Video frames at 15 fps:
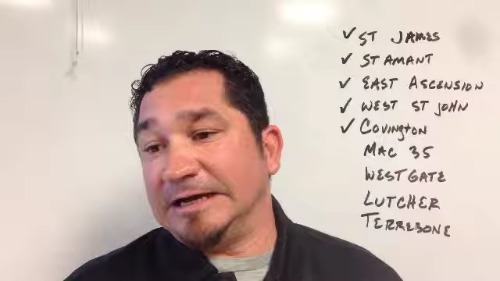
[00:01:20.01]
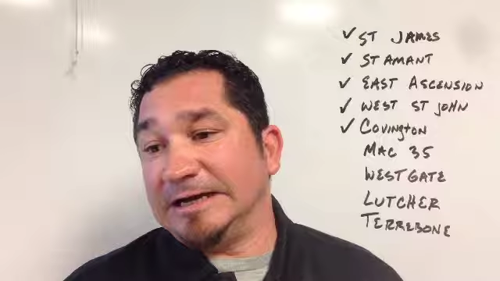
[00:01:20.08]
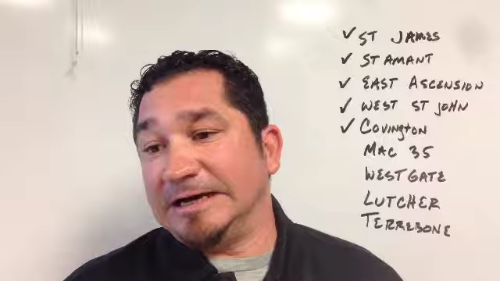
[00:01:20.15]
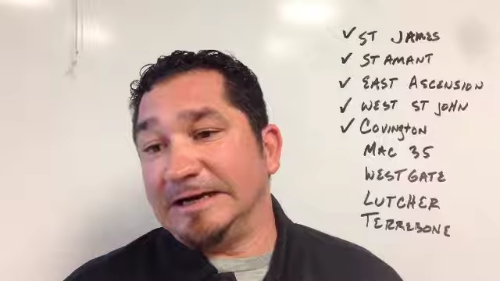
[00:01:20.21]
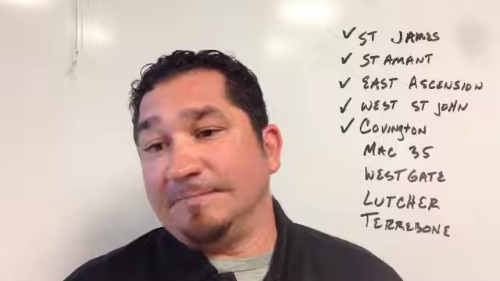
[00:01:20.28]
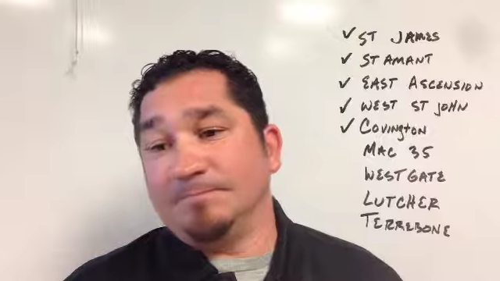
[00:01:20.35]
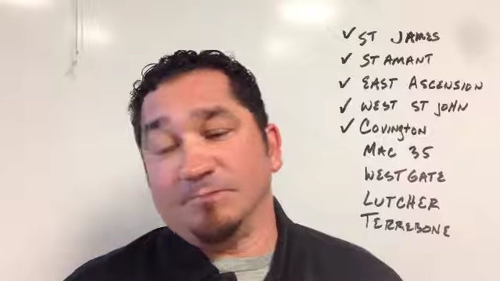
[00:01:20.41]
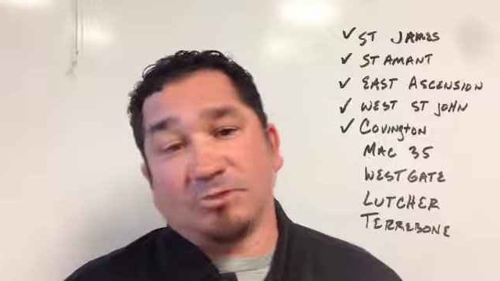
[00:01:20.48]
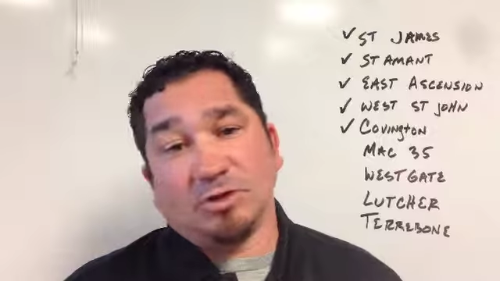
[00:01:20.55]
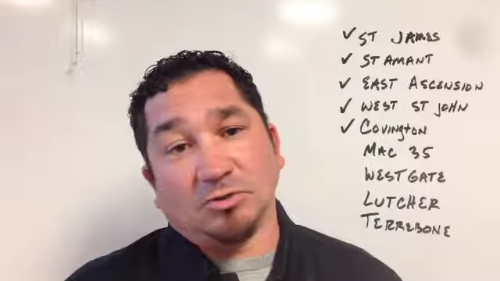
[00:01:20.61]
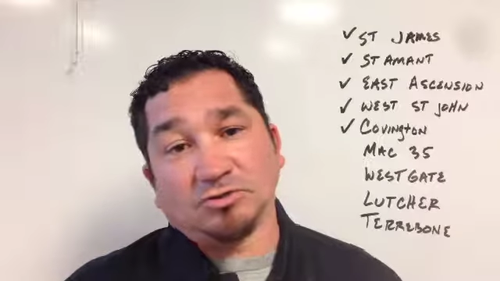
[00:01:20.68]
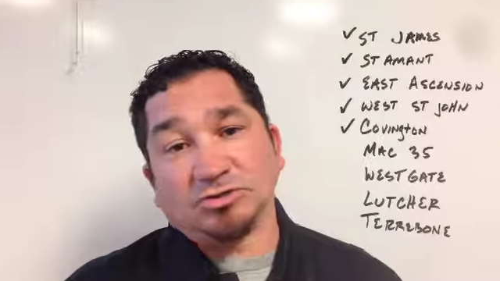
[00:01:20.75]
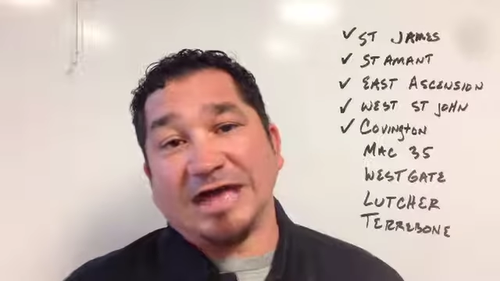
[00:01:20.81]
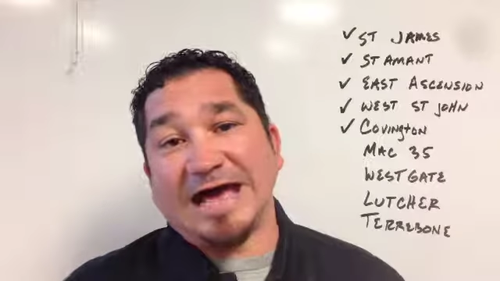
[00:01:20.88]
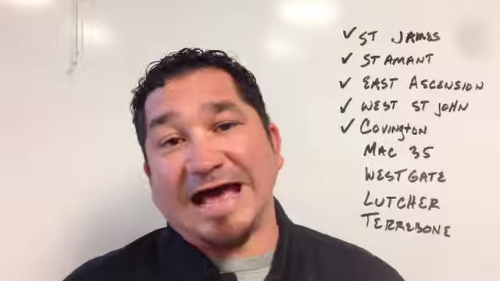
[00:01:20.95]
Uh,
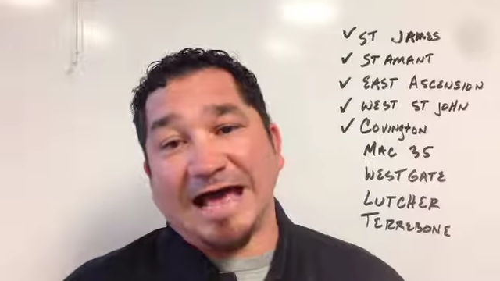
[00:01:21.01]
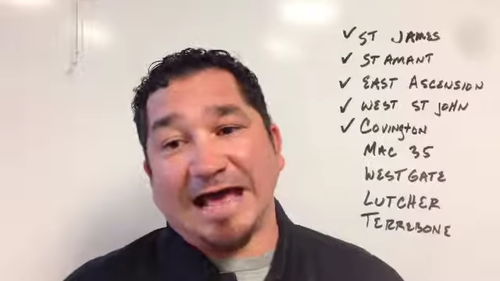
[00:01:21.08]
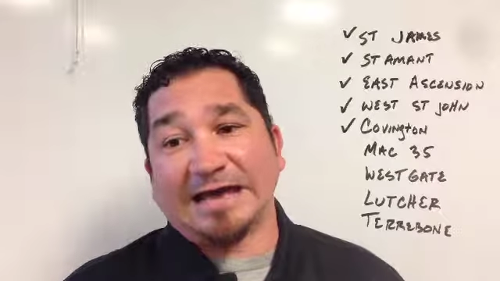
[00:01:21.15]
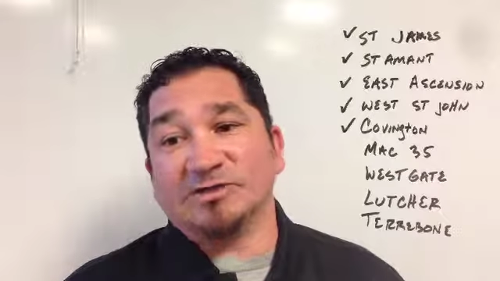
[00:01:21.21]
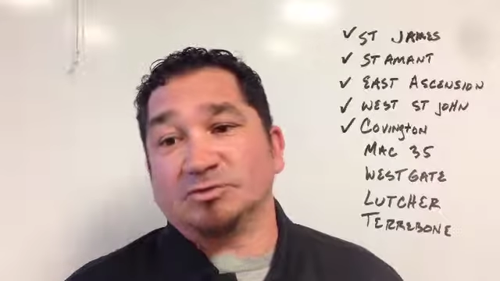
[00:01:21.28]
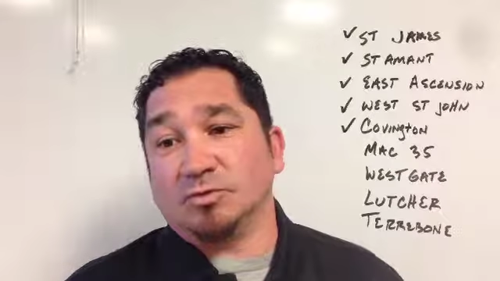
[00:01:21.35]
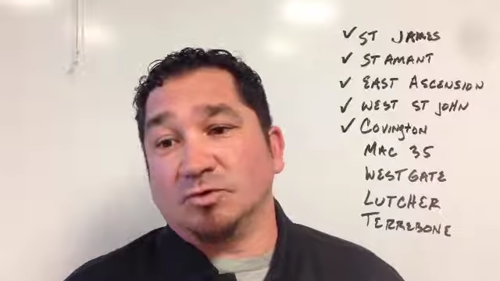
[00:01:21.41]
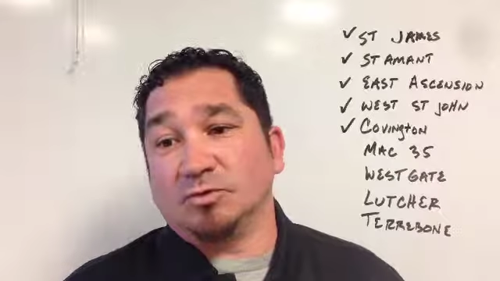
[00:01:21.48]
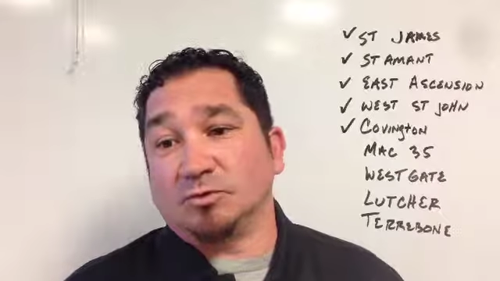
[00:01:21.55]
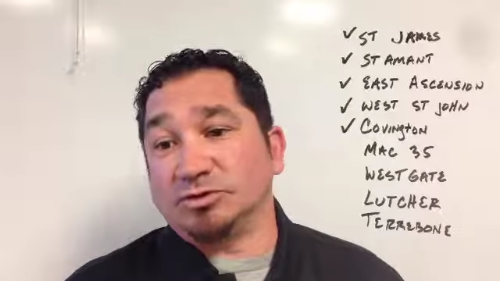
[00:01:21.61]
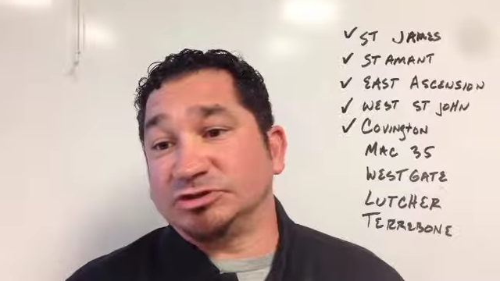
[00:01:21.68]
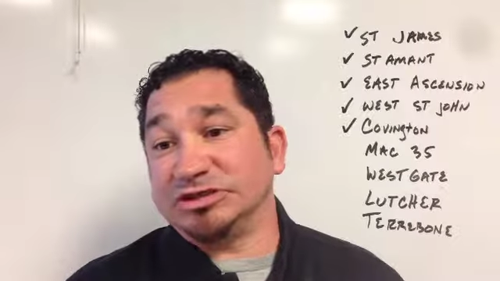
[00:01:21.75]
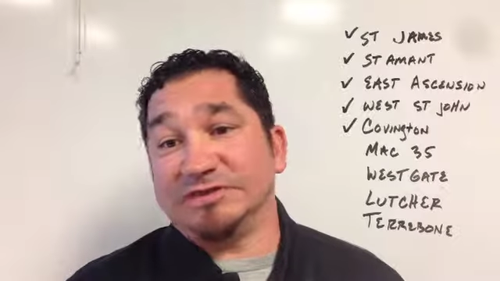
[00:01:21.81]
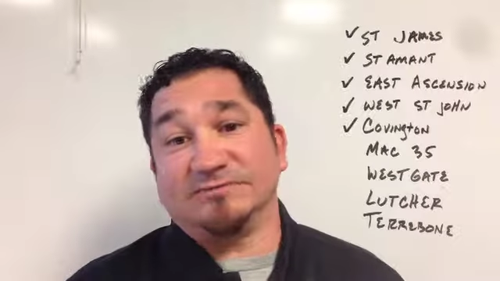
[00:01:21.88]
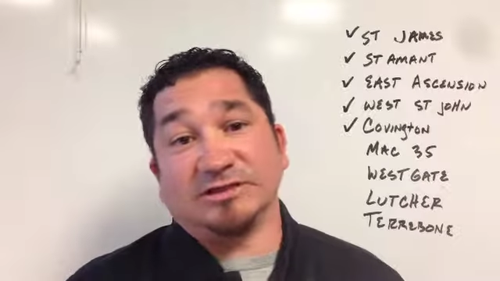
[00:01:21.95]
those guys will
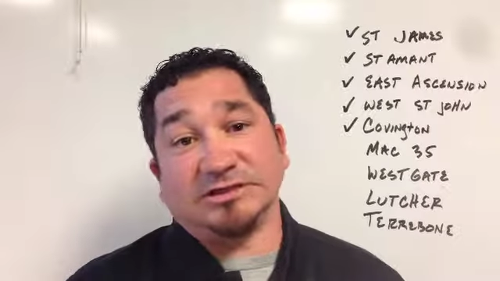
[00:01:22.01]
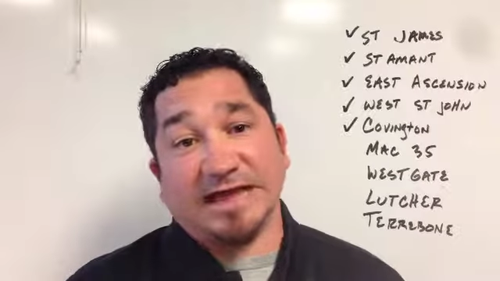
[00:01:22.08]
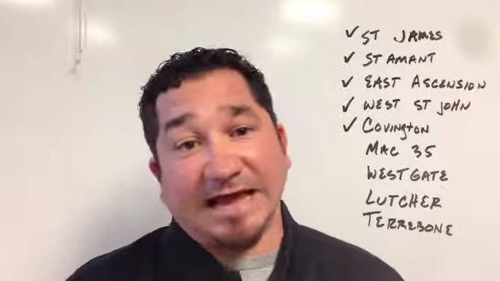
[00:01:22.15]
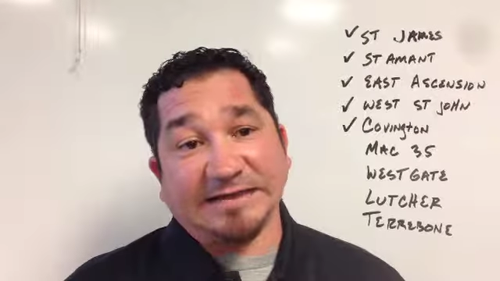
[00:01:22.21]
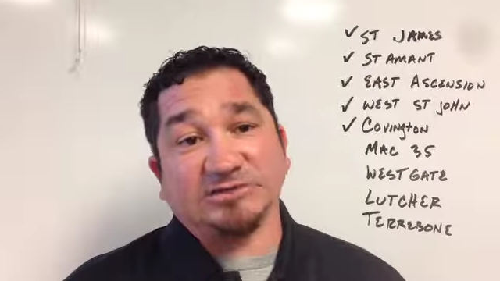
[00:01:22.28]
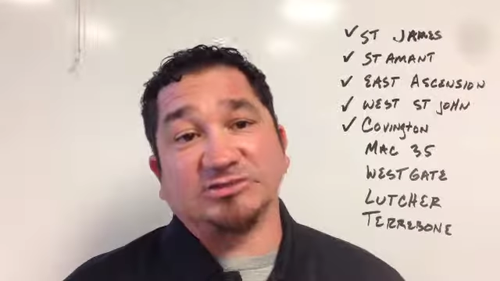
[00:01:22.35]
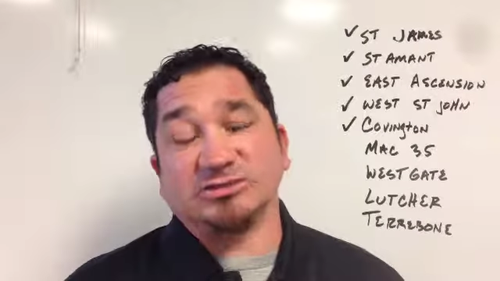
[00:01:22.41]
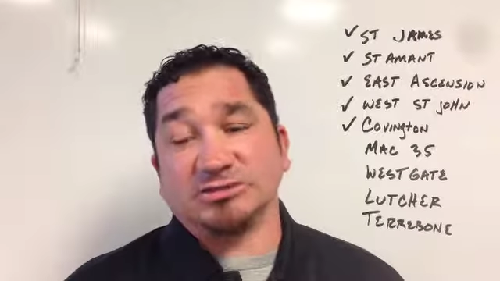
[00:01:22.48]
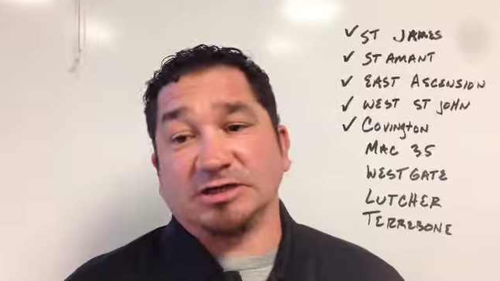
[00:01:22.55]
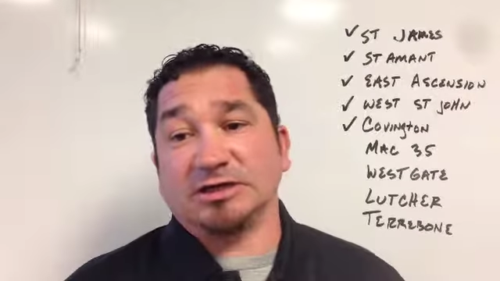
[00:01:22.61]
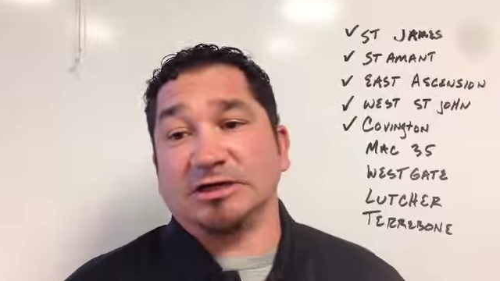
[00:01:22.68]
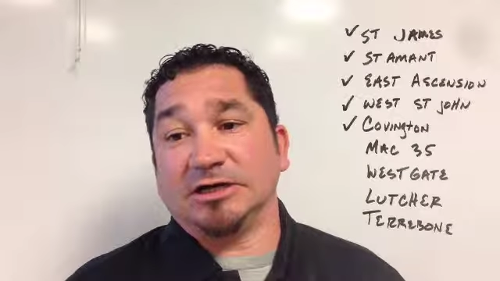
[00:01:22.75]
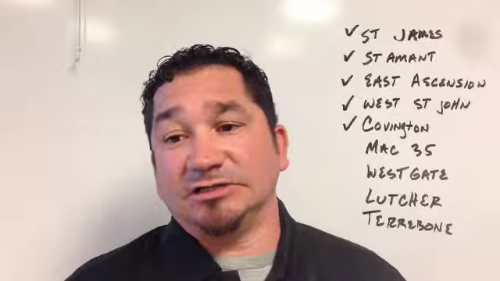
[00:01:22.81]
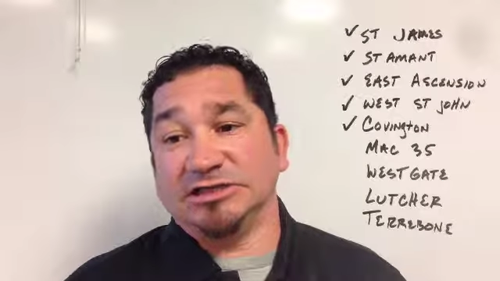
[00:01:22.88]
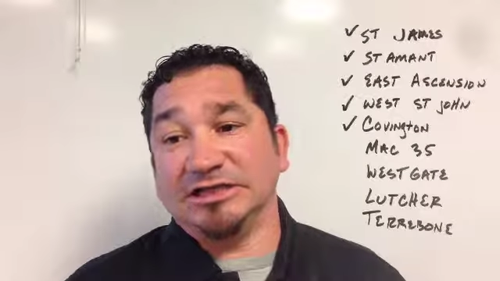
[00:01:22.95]
receive a nice uh,